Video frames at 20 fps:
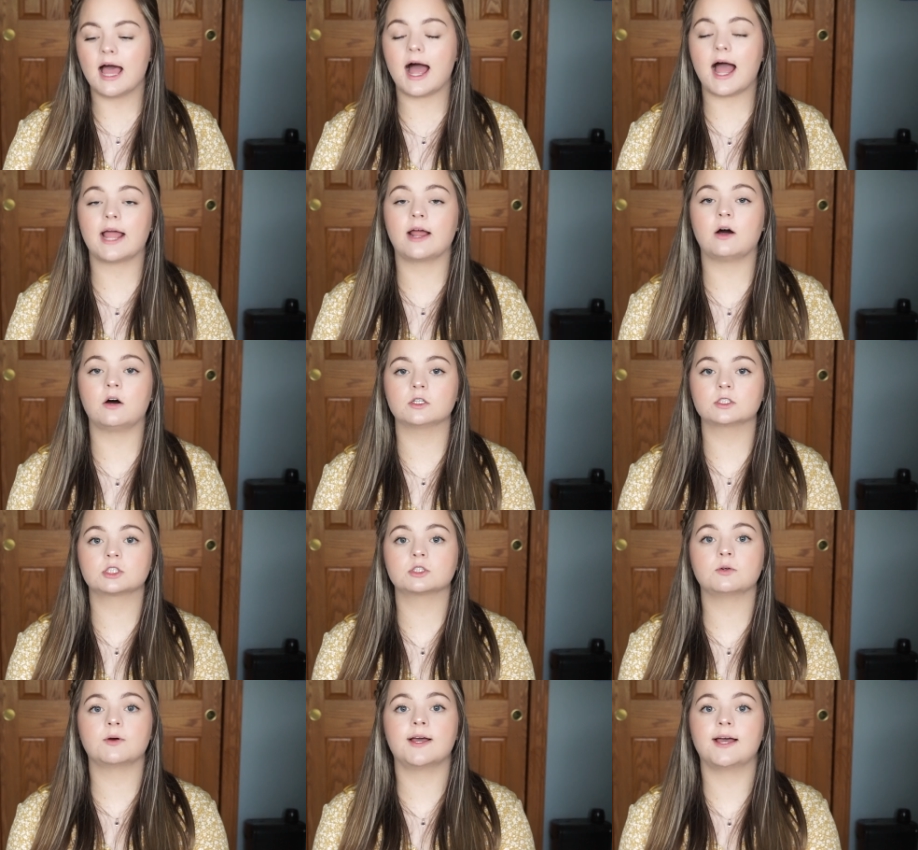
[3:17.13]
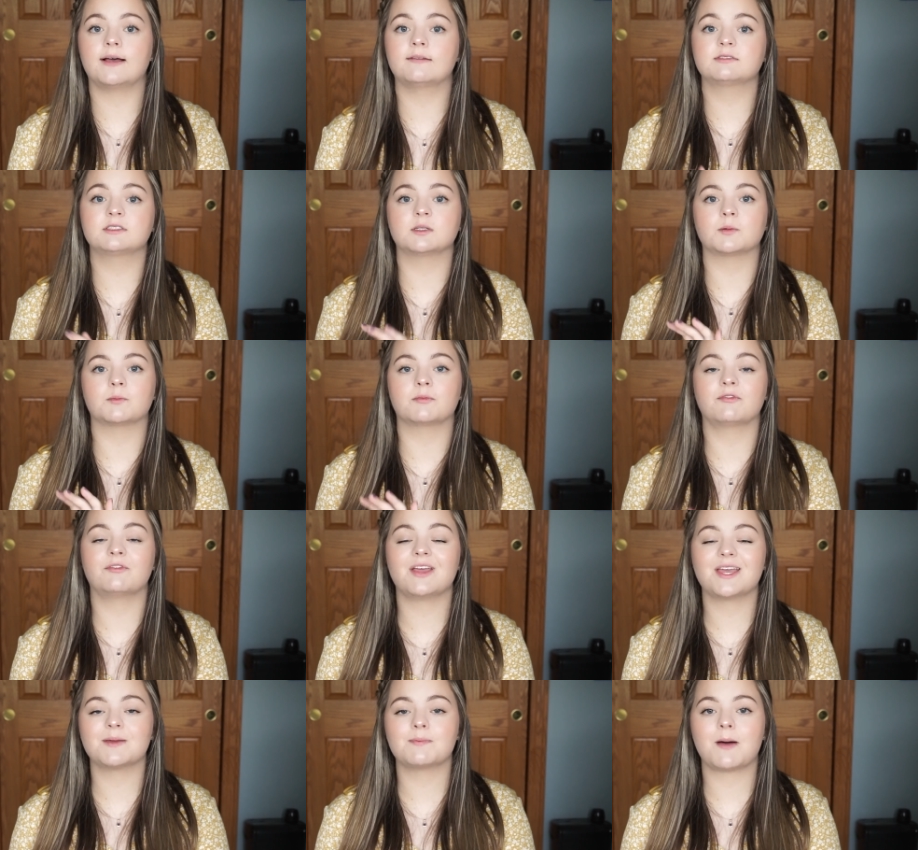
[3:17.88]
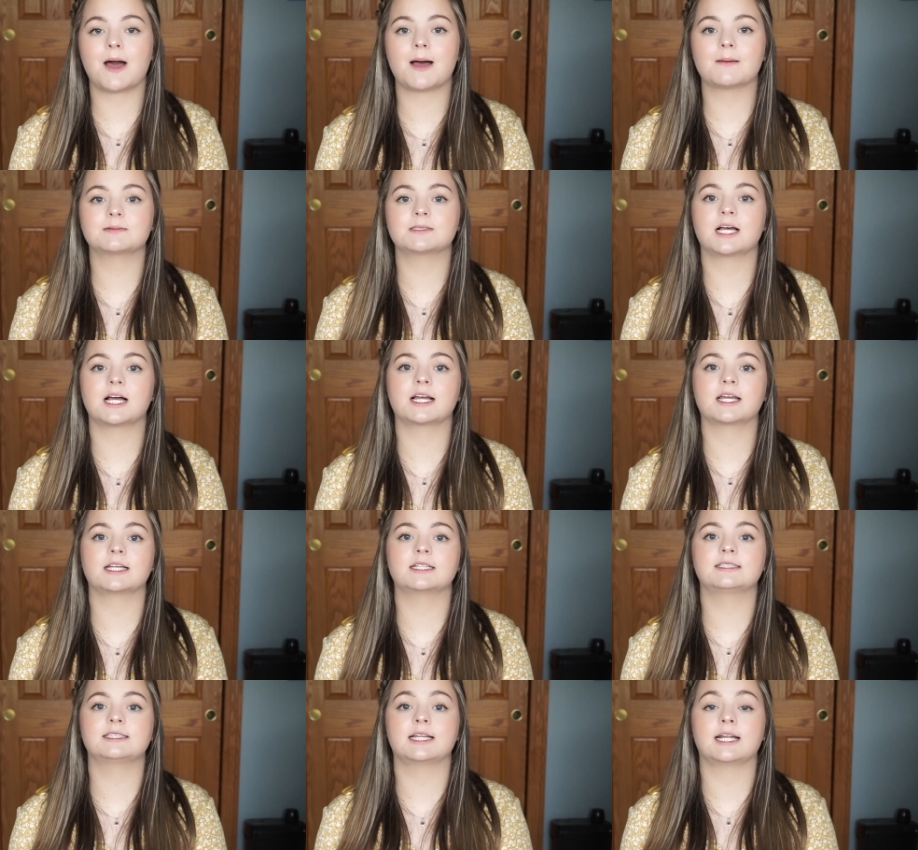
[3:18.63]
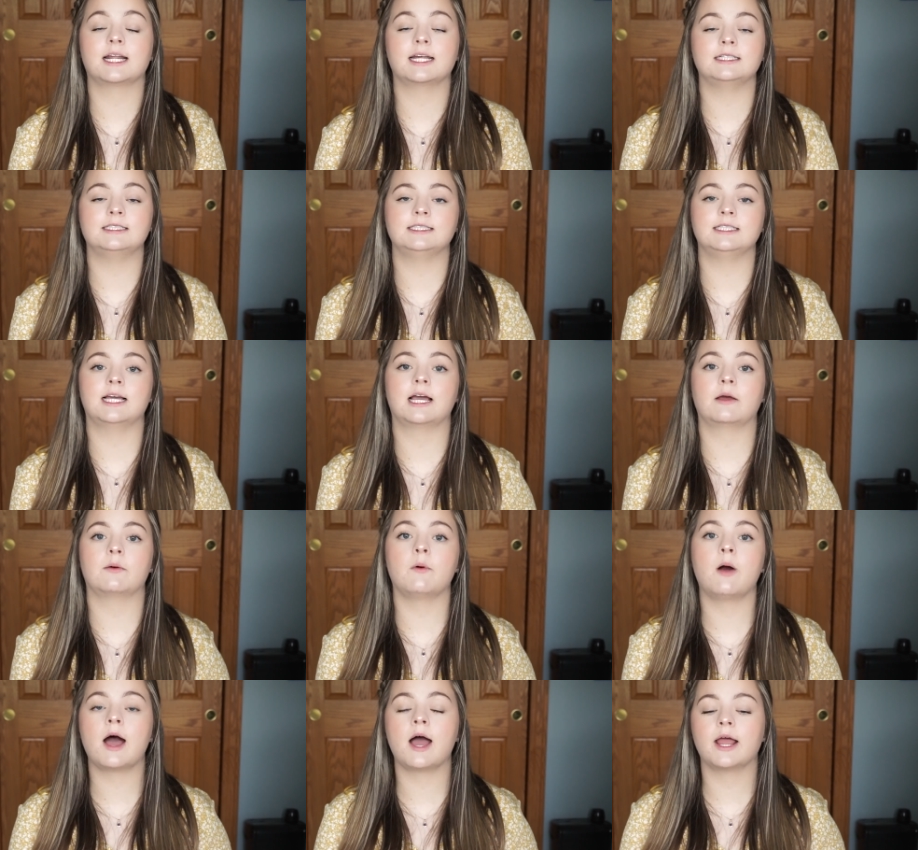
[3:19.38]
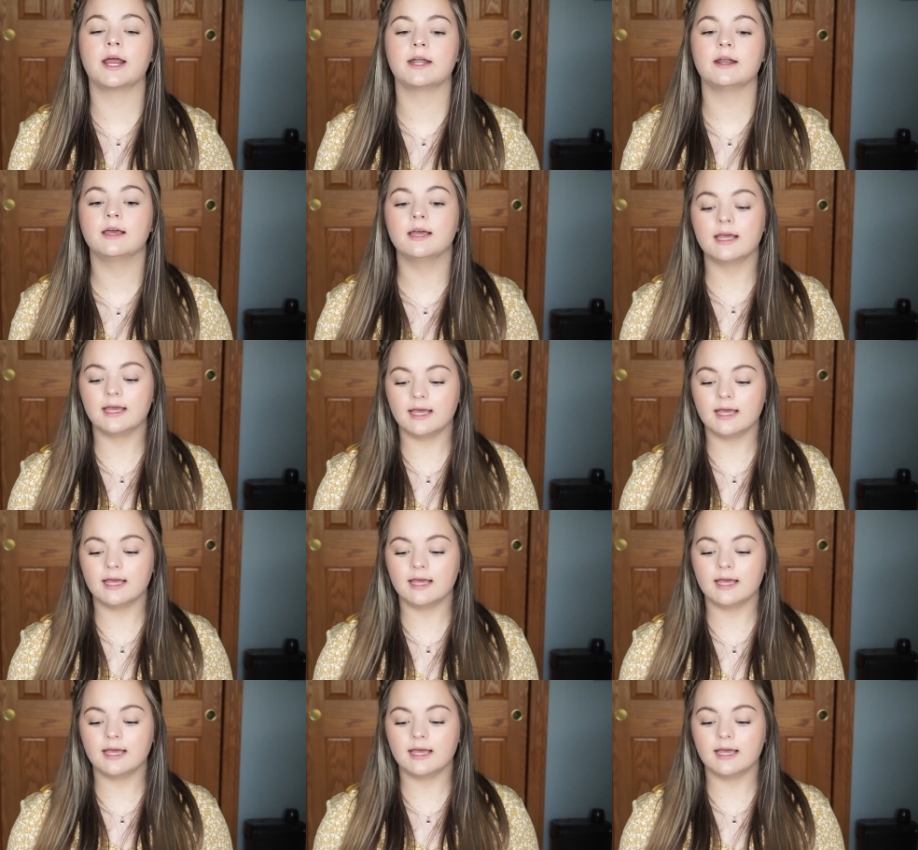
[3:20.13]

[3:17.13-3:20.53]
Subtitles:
I also have some fake pop sockets that I DIY'd,